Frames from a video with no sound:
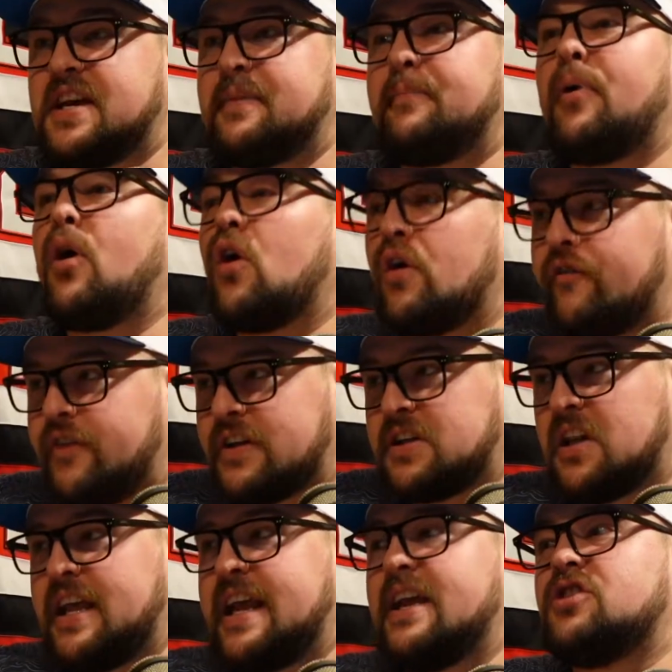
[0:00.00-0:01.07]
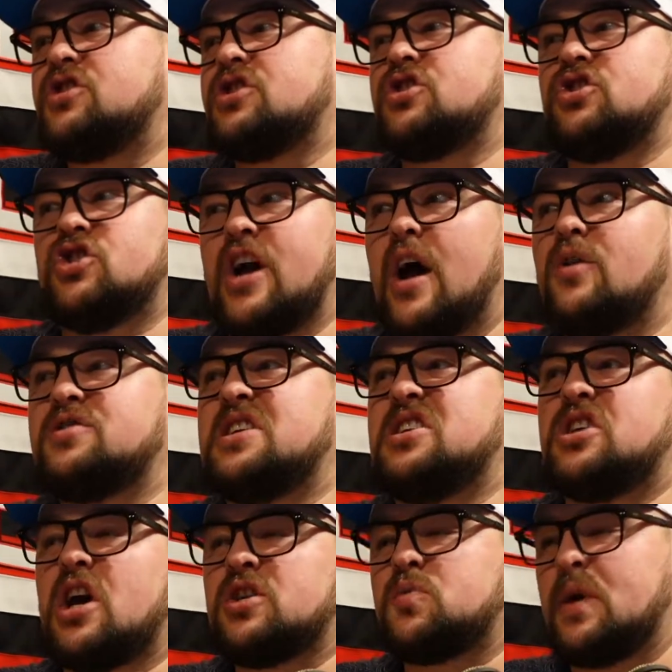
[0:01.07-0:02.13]
in perfectly and just gels and
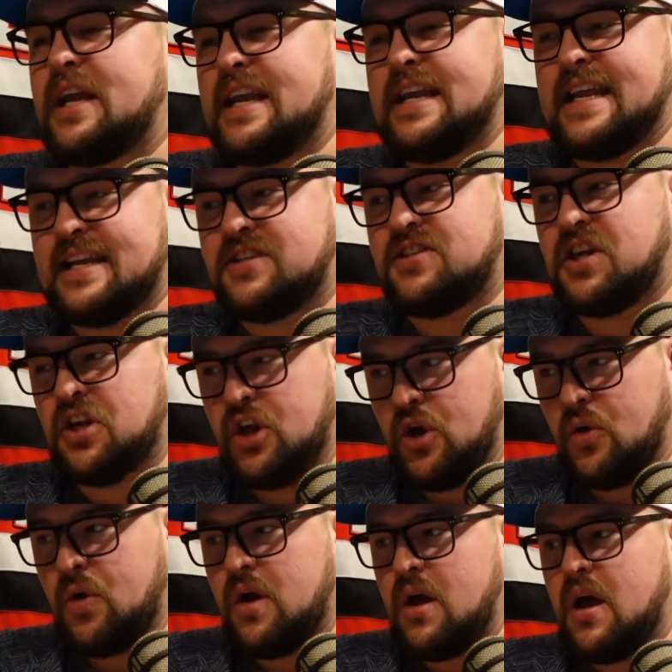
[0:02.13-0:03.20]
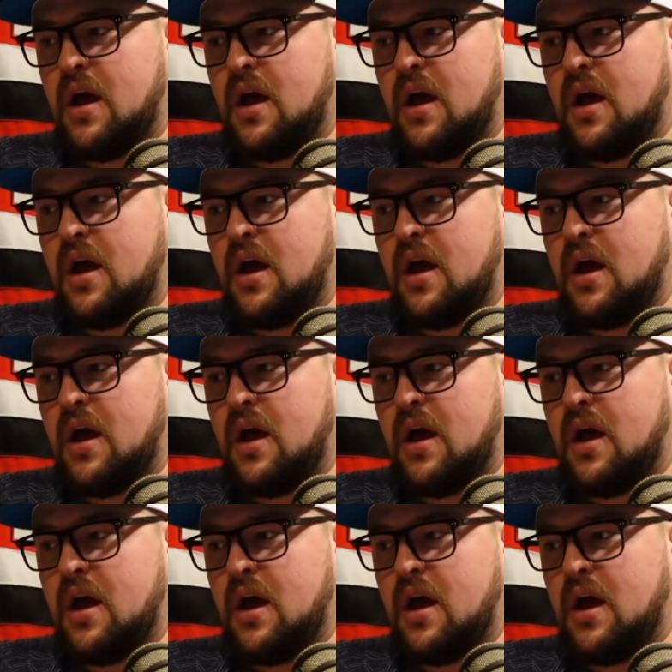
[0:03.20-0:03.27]
does what he needs to do.